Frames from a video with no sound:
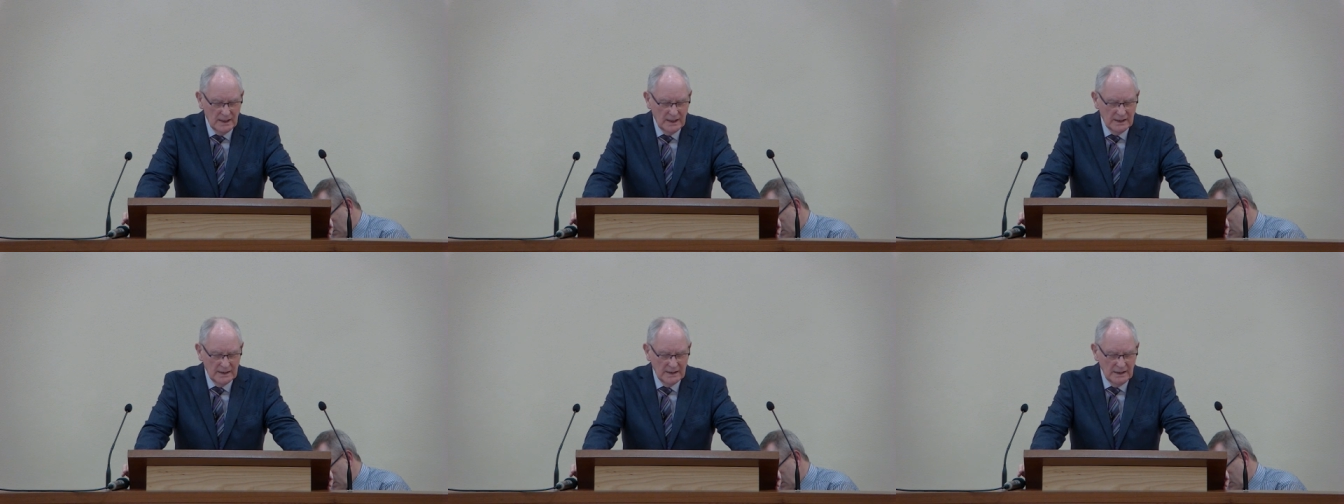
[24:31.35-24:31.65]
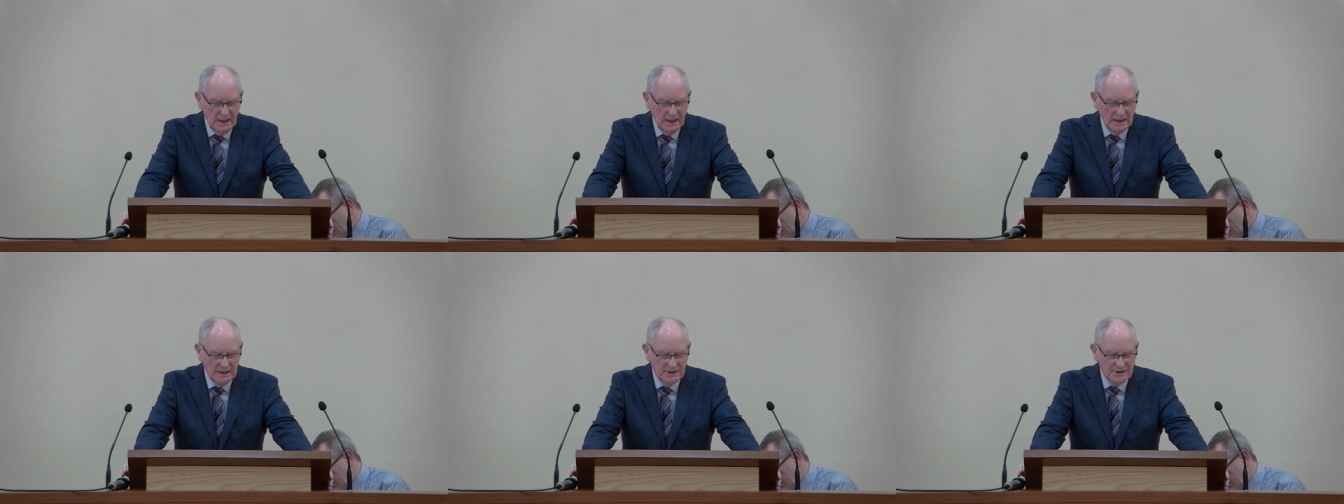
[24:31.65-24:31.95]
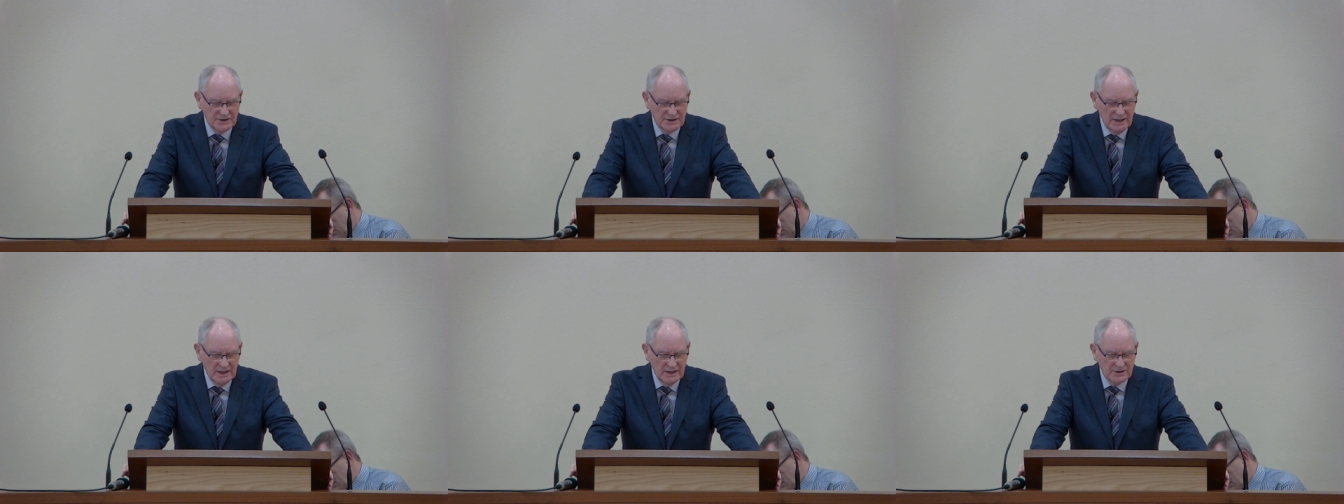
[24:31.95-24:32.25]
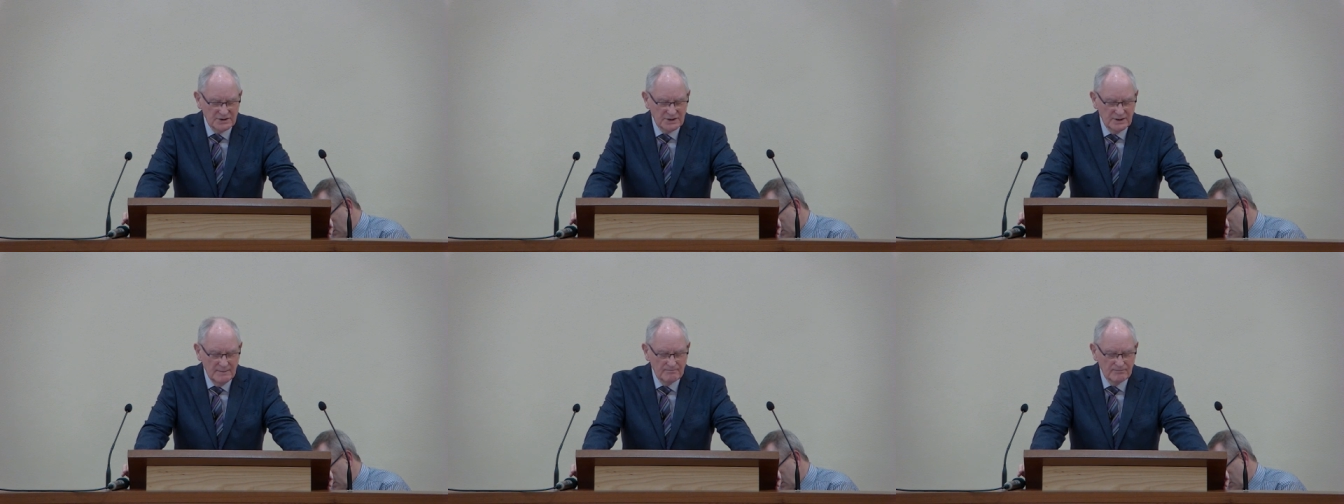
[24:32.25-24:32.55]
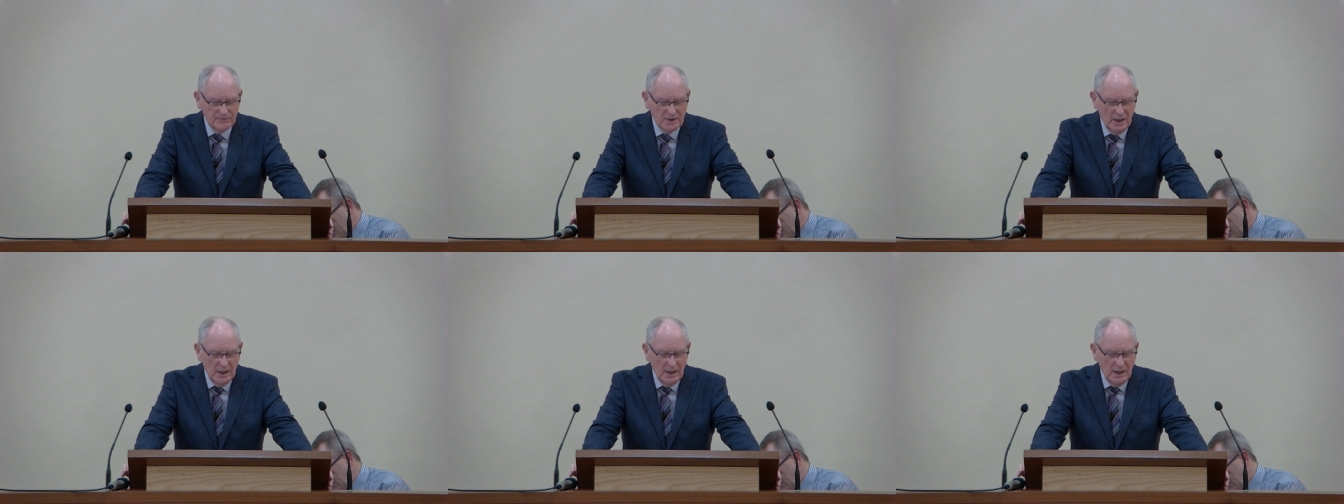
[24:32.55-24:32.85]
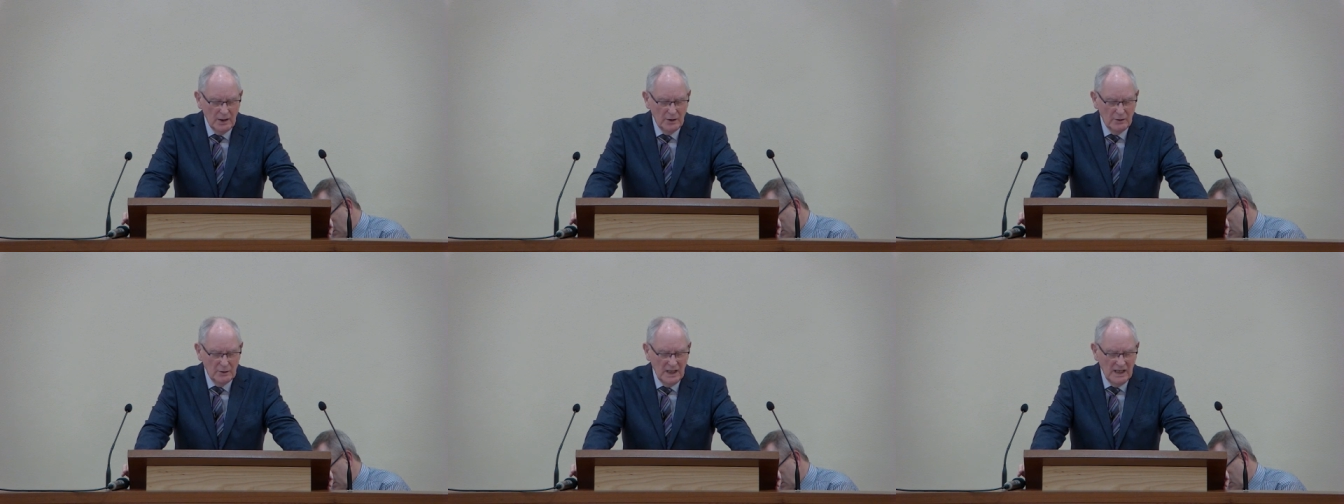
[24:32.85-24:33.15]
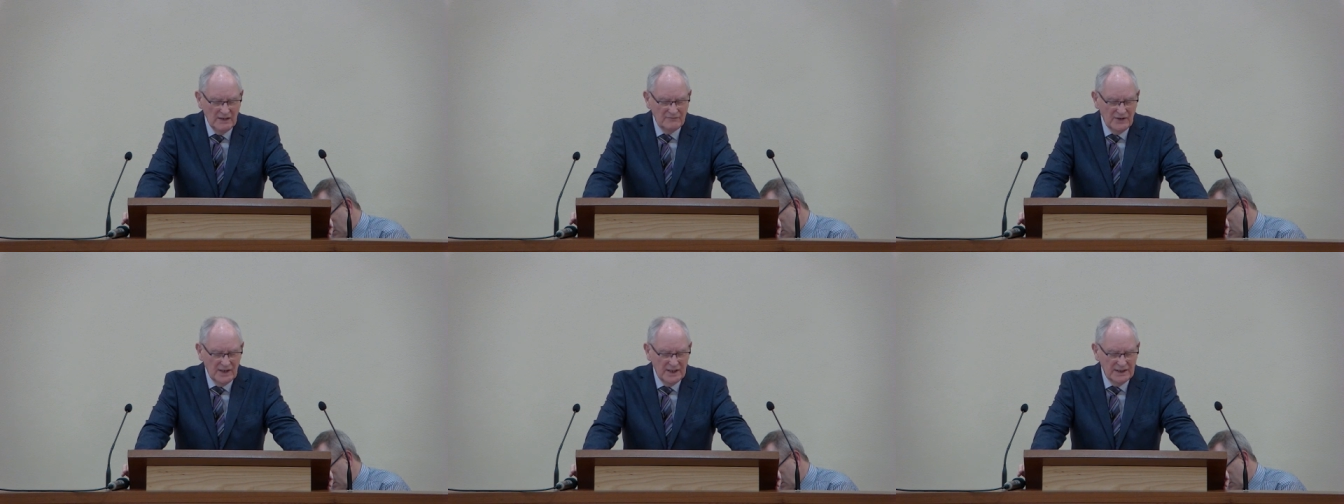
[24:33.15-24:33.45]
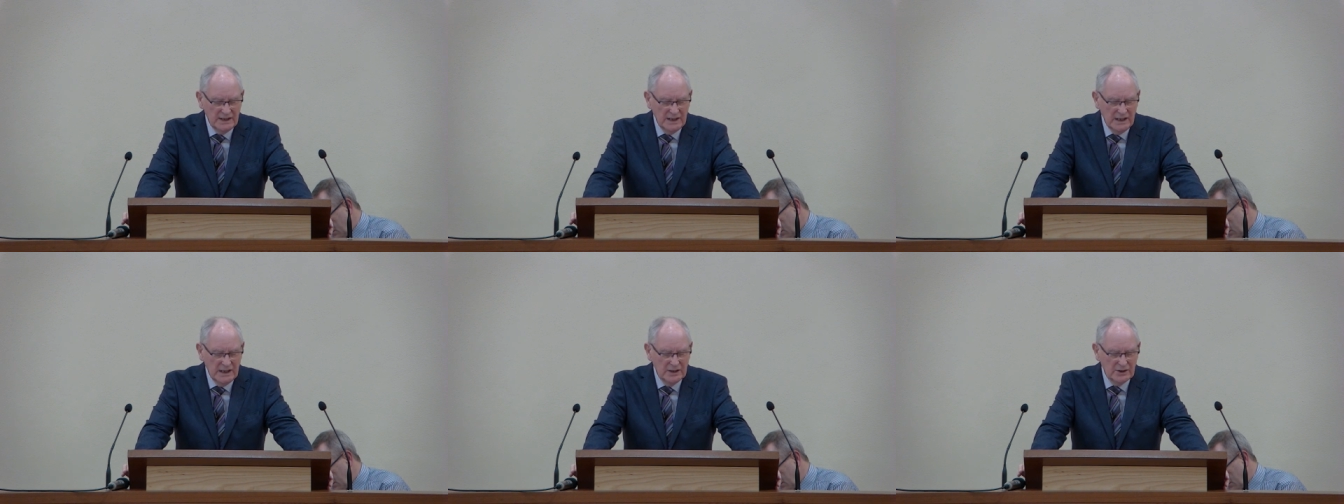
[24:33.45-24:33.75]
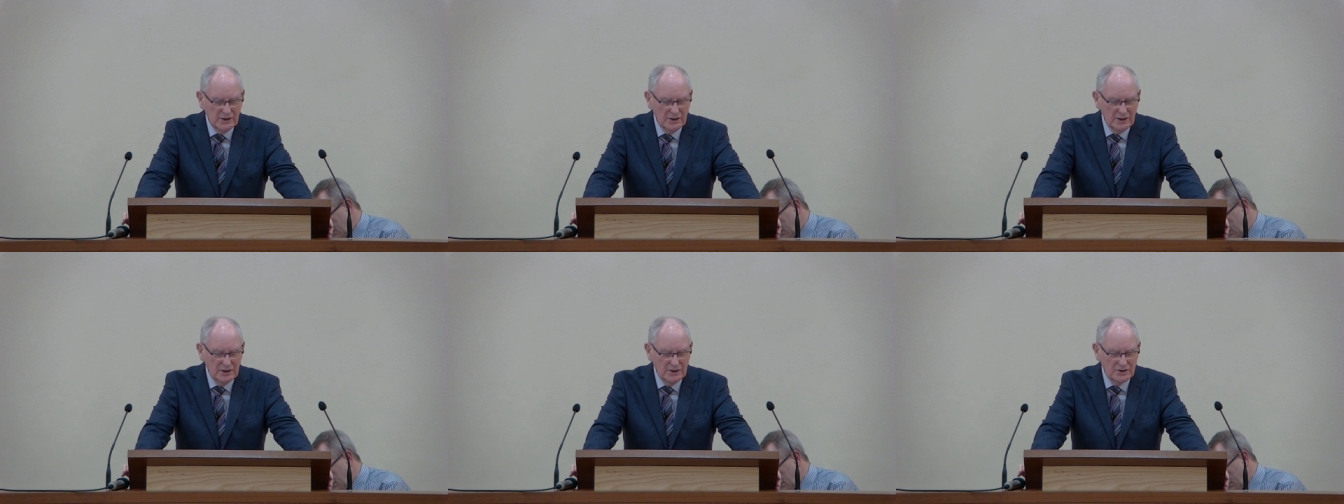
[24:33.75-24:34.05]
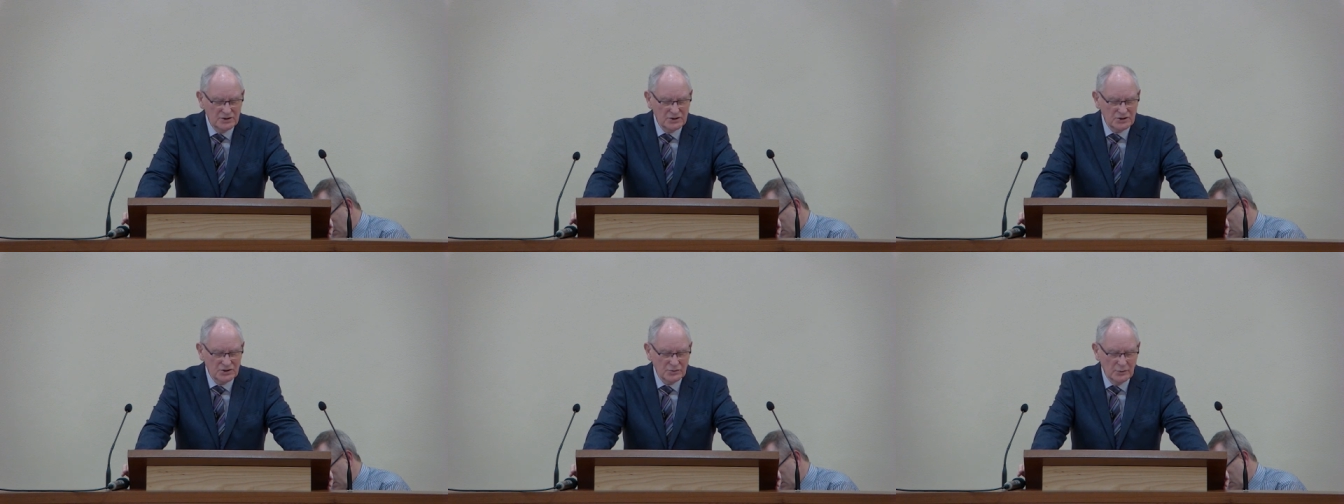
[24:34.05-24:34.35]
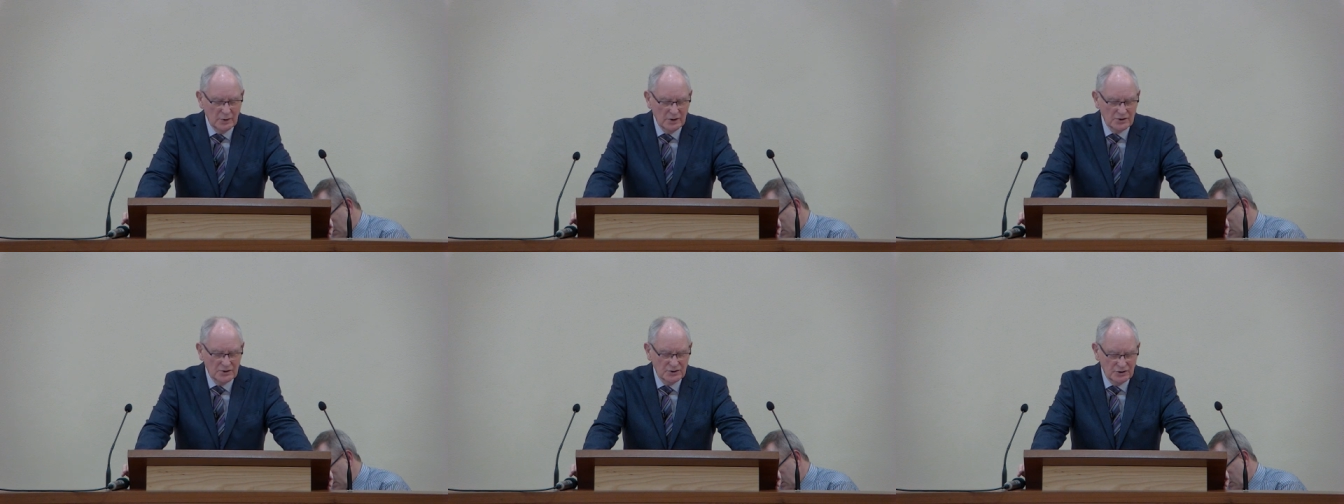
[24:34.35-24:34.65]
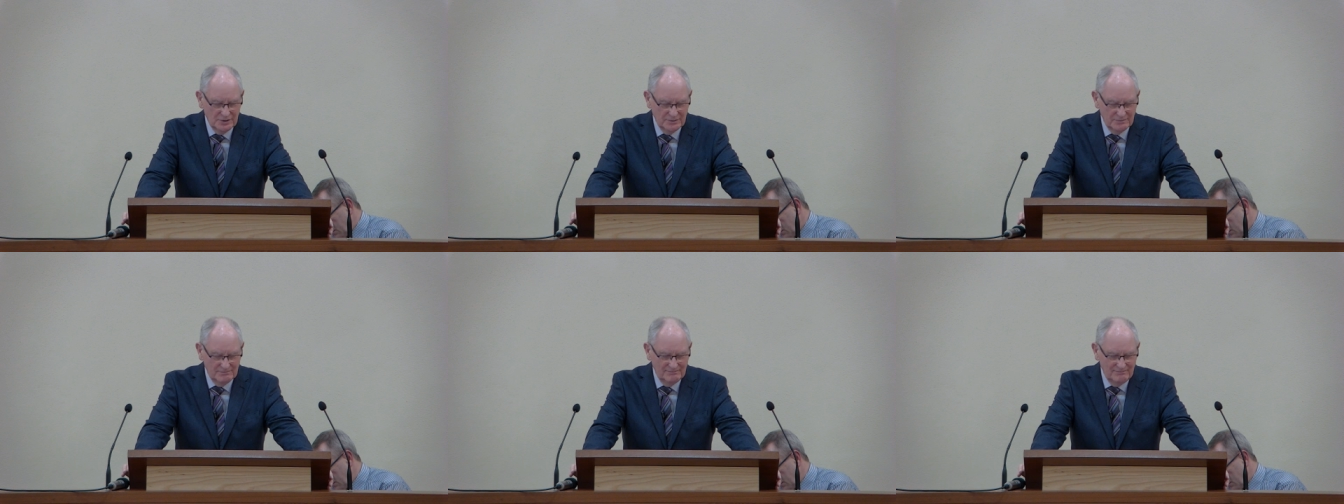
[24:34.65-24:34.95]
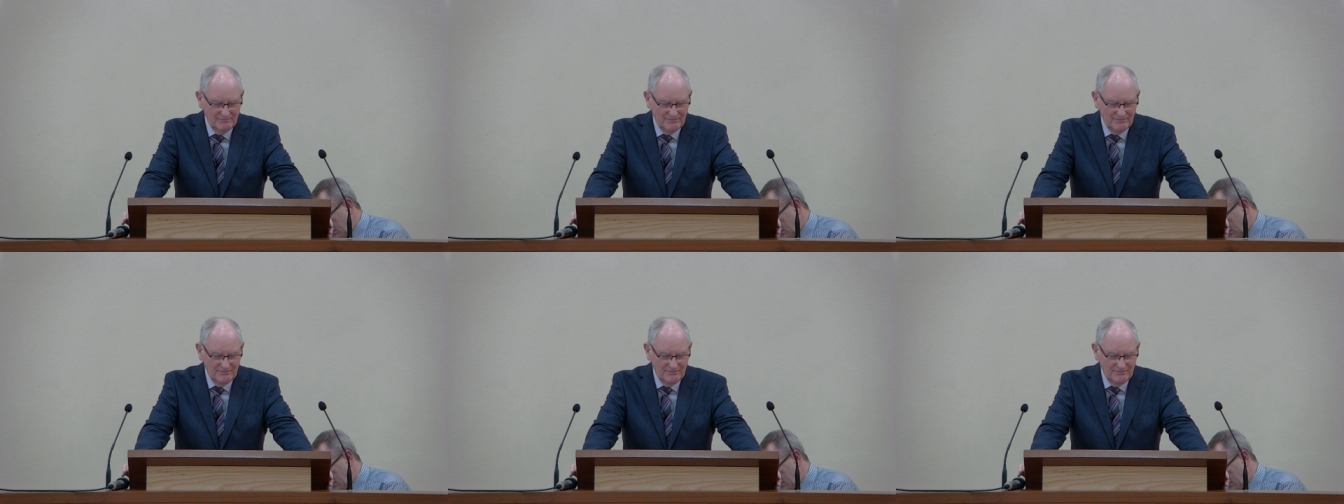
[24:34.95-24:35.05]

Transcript: And, and he says, How have I hated instruction,